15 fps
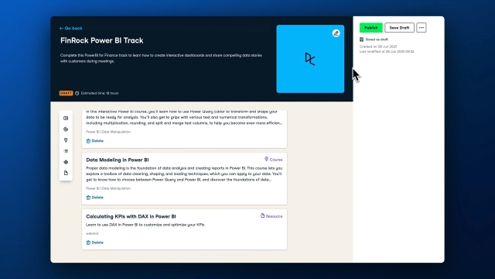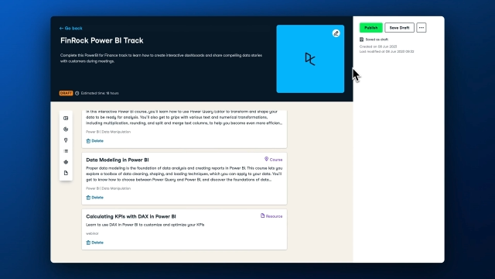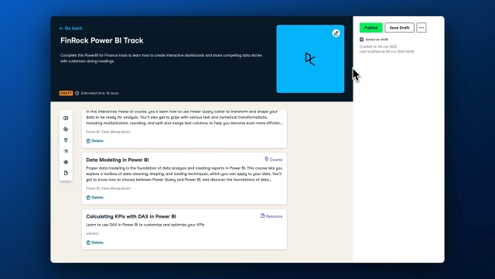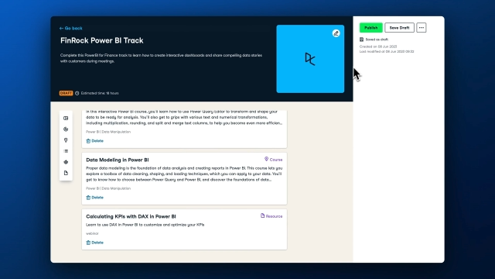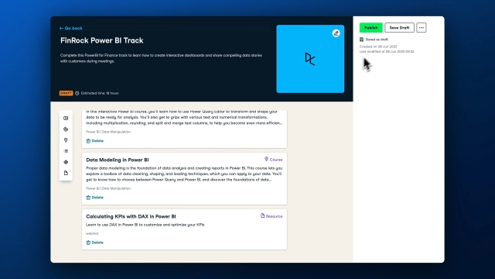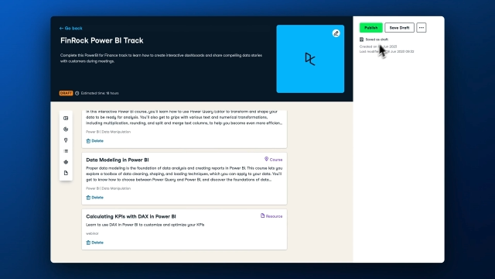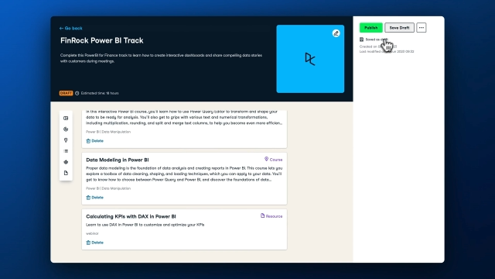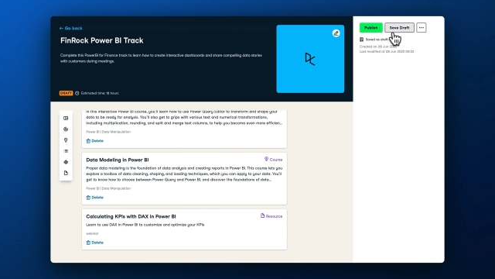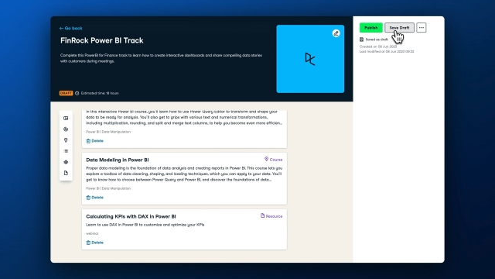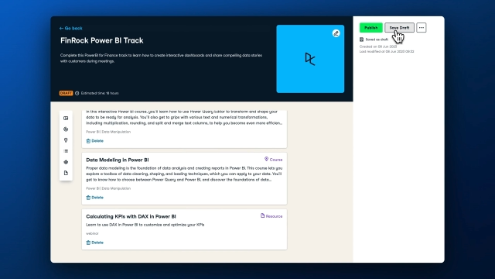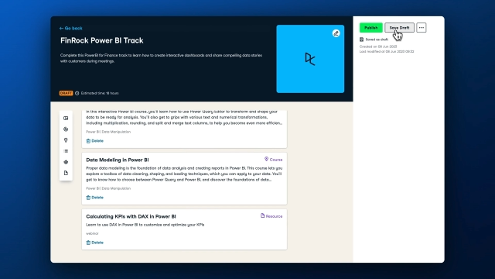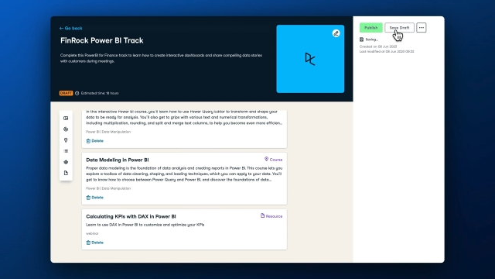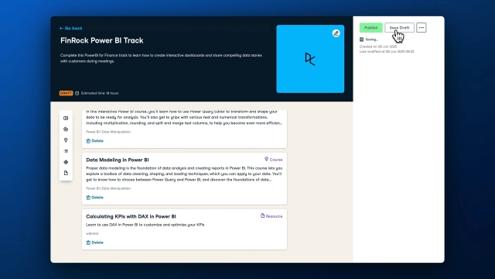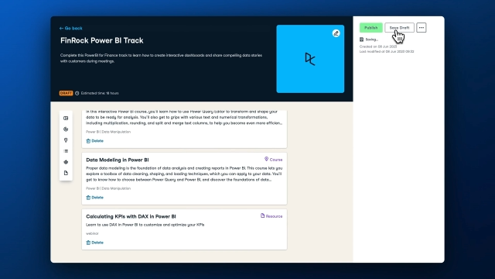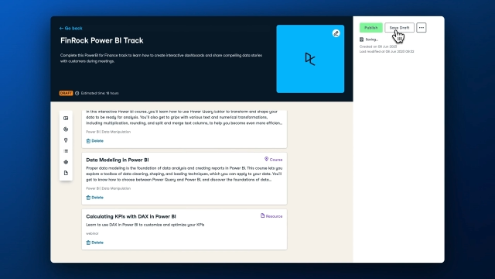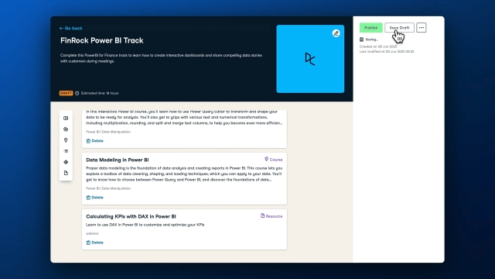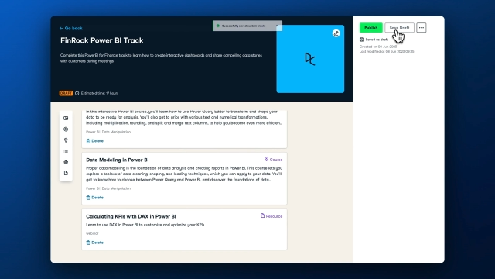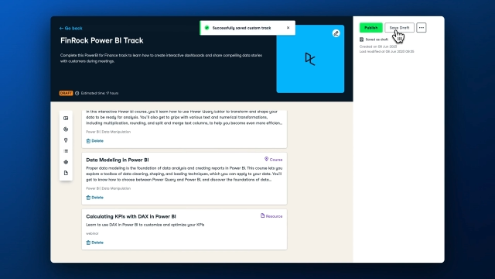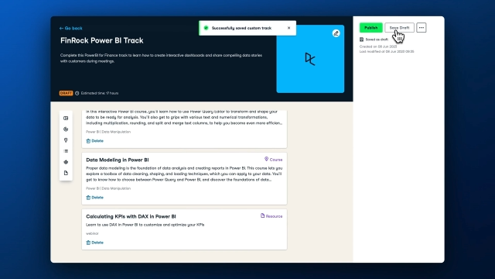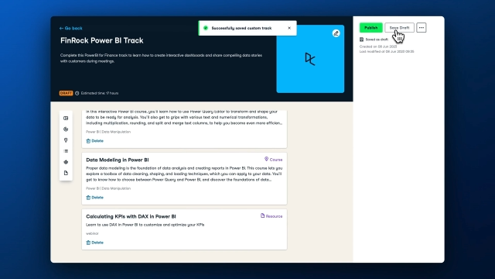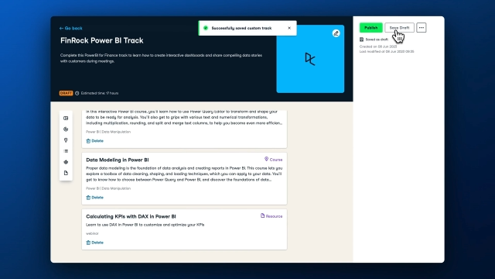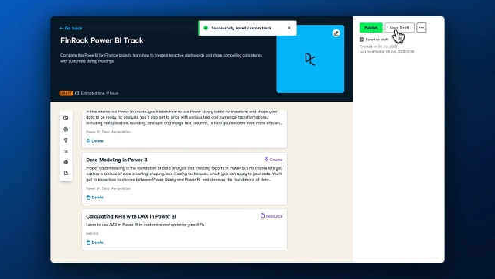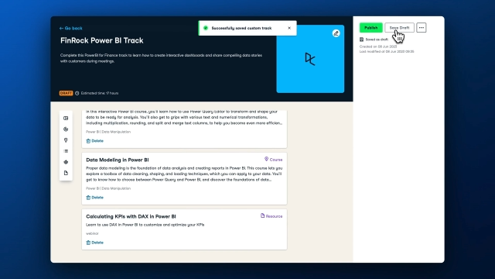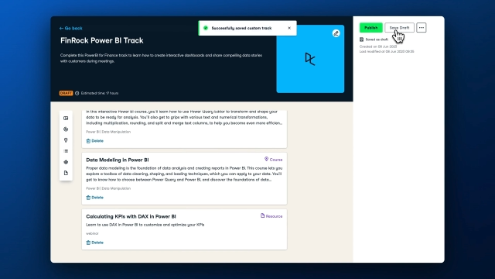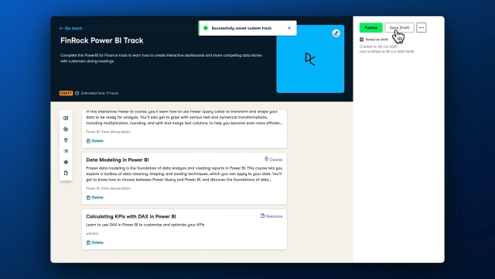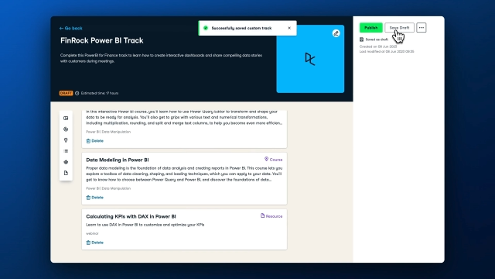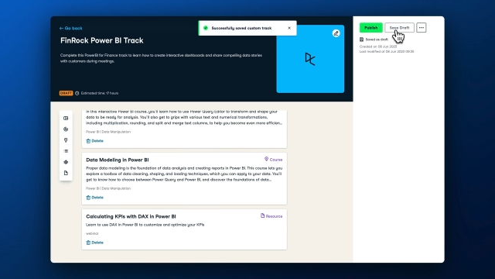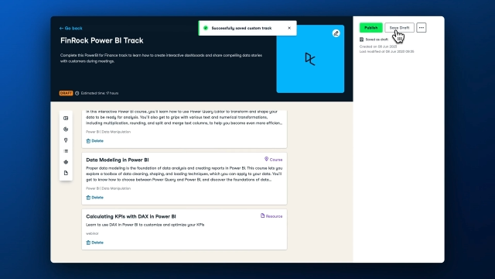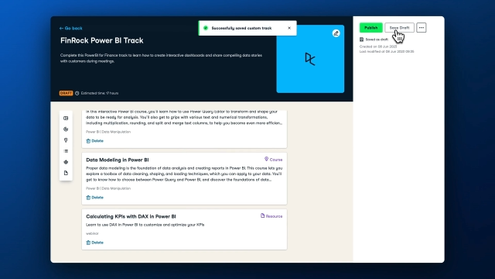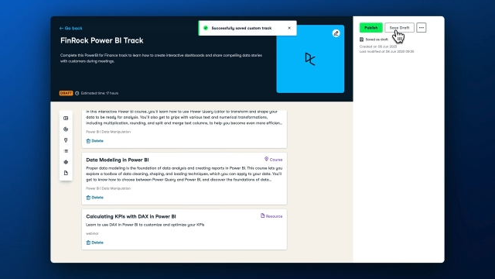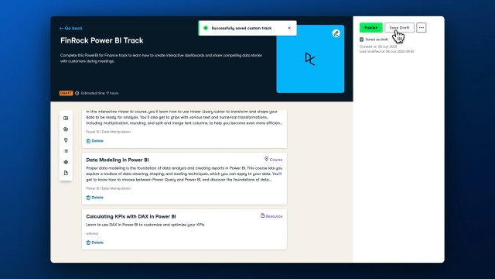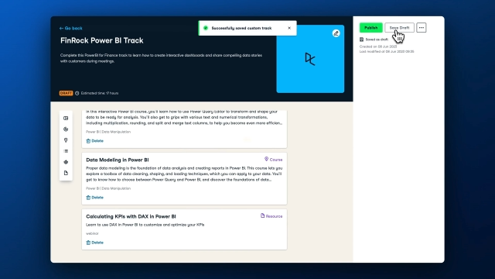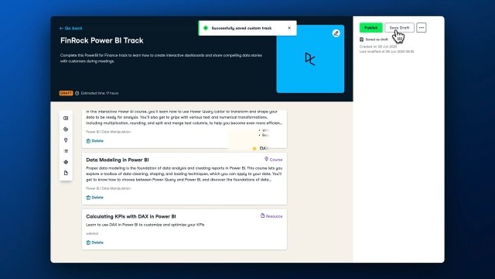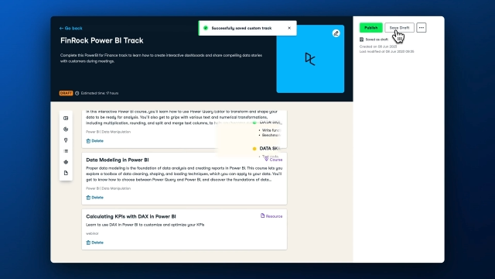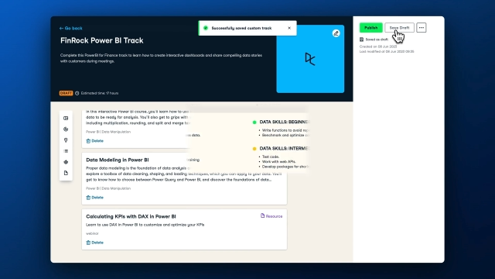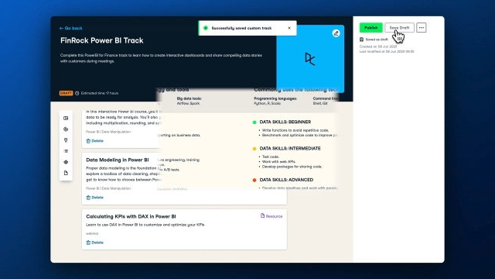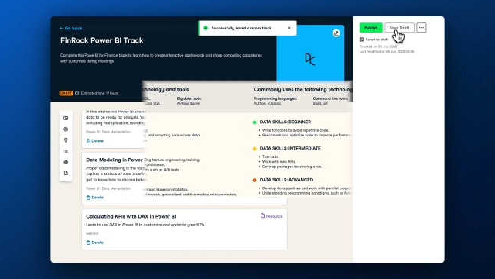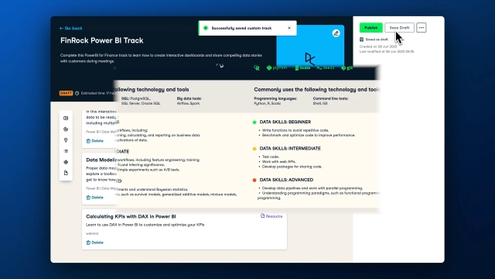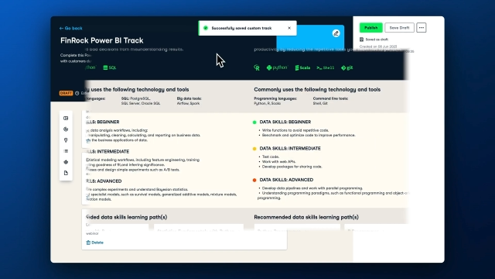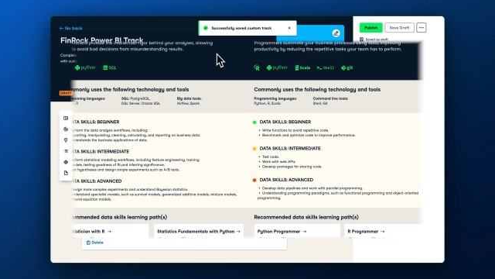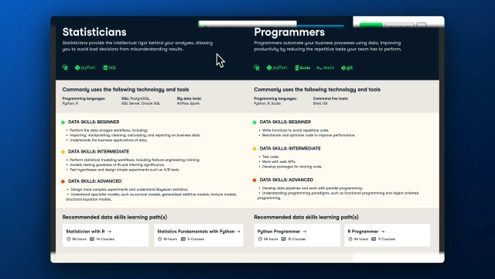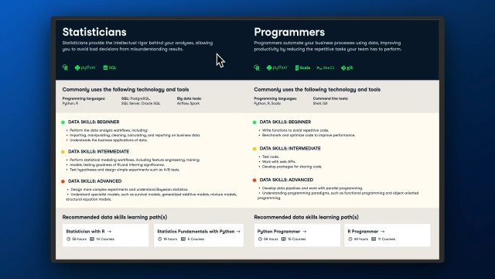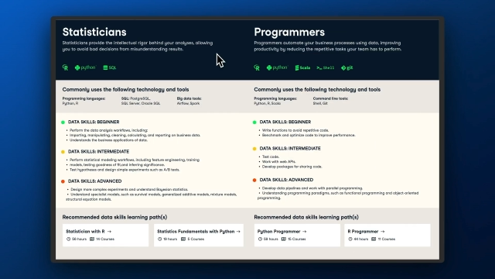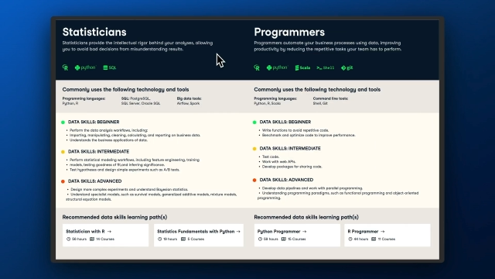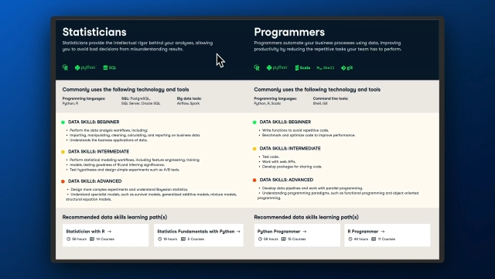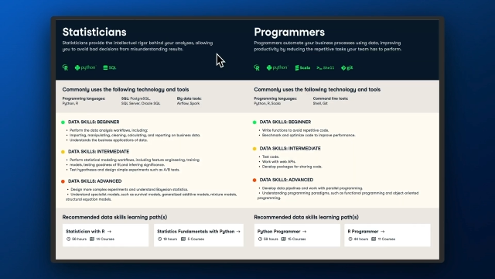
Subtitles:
(no speaker visible)